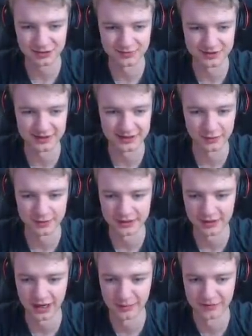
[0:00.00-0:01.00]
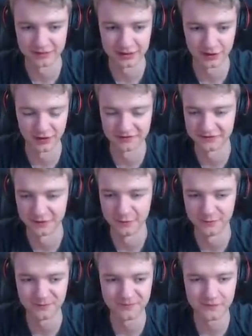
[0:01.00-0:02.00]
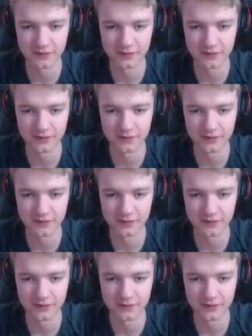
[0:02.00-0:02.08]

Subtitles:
Dream's gonna kill me. I'm having a lot of fun.